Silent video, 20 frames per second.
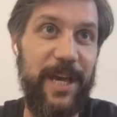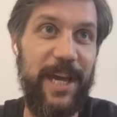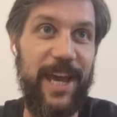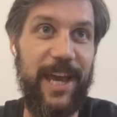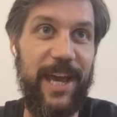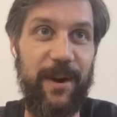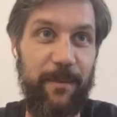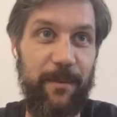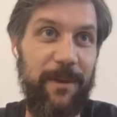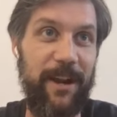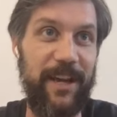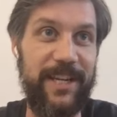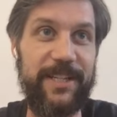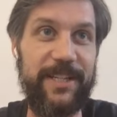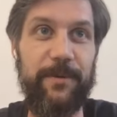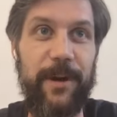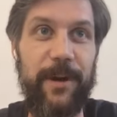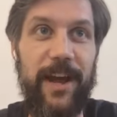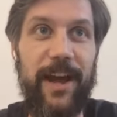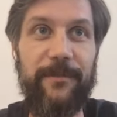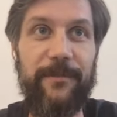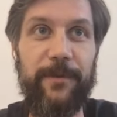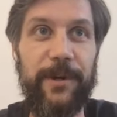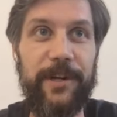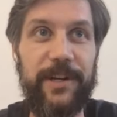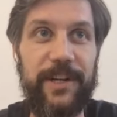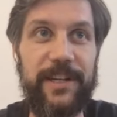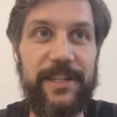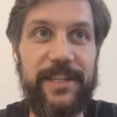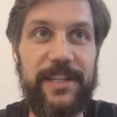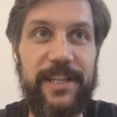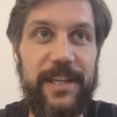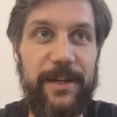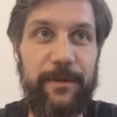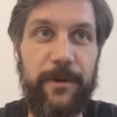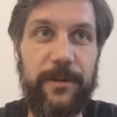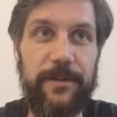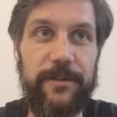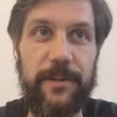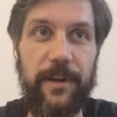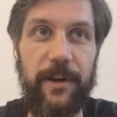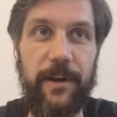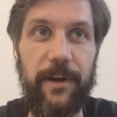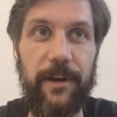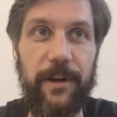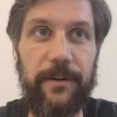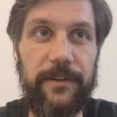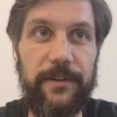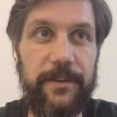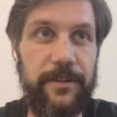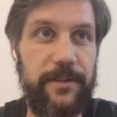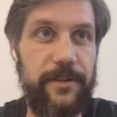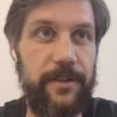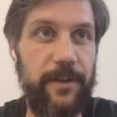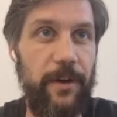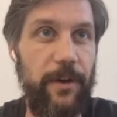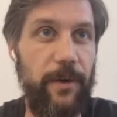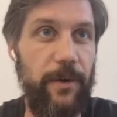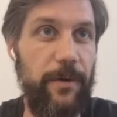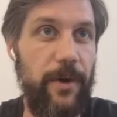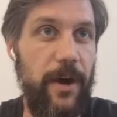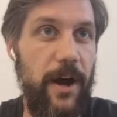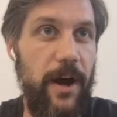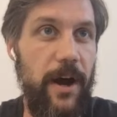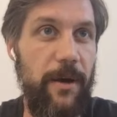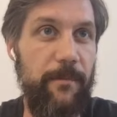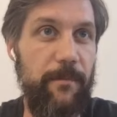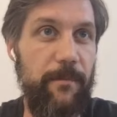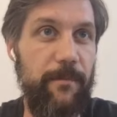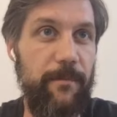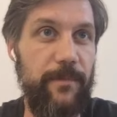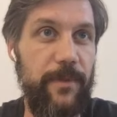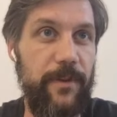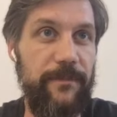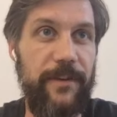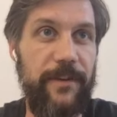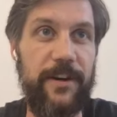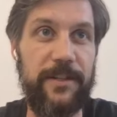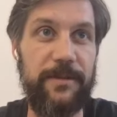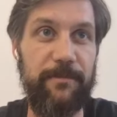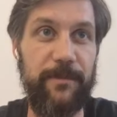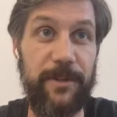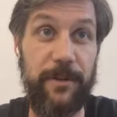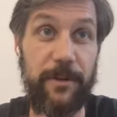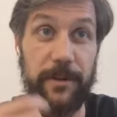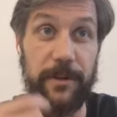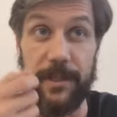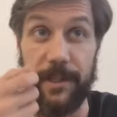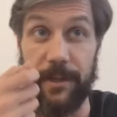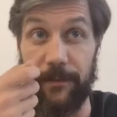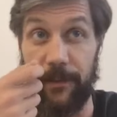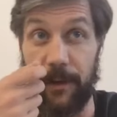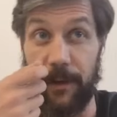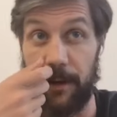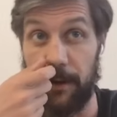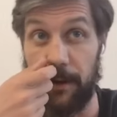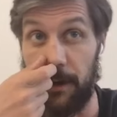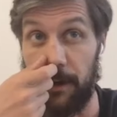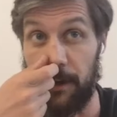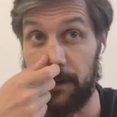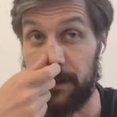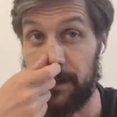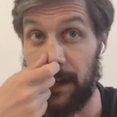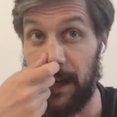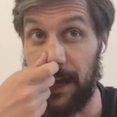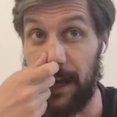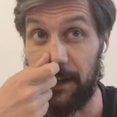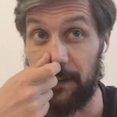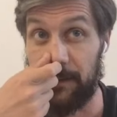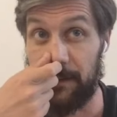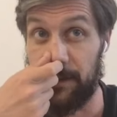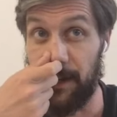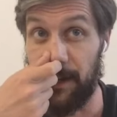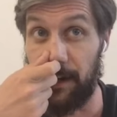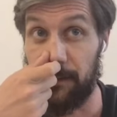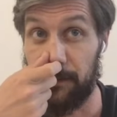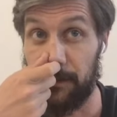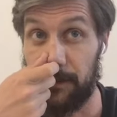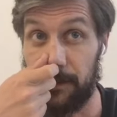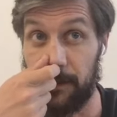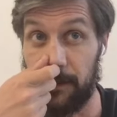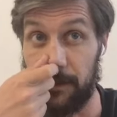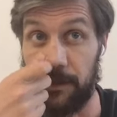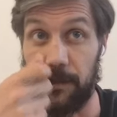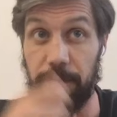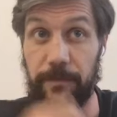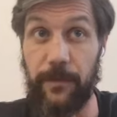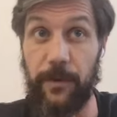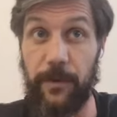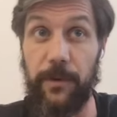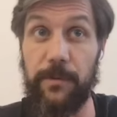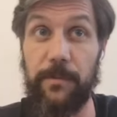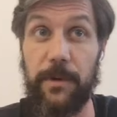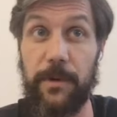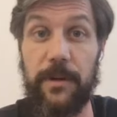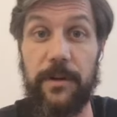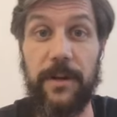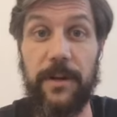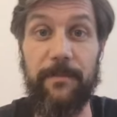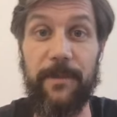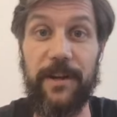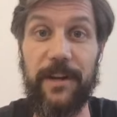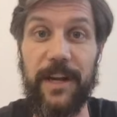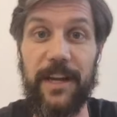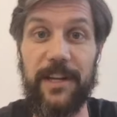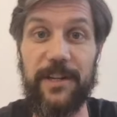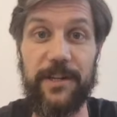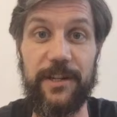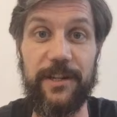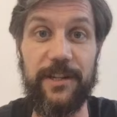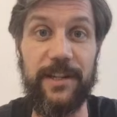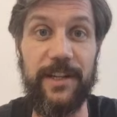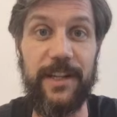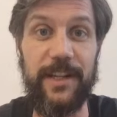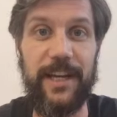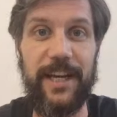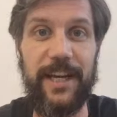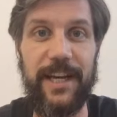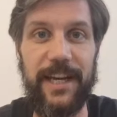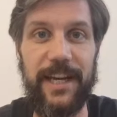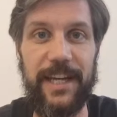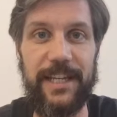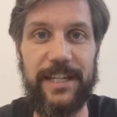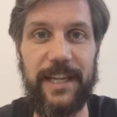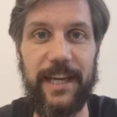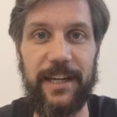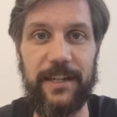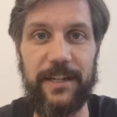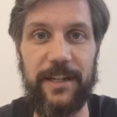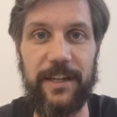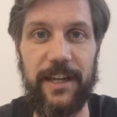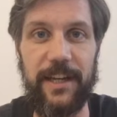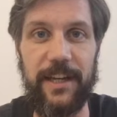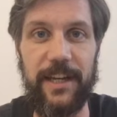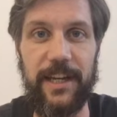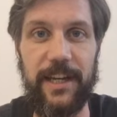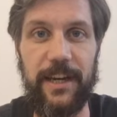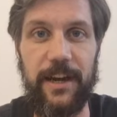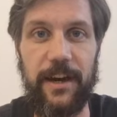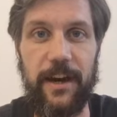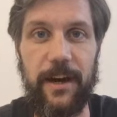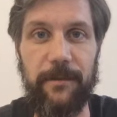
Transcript: in a place where everyone can see what's going on. So the vast majority of our Slack channels, the sort of group communication, is actually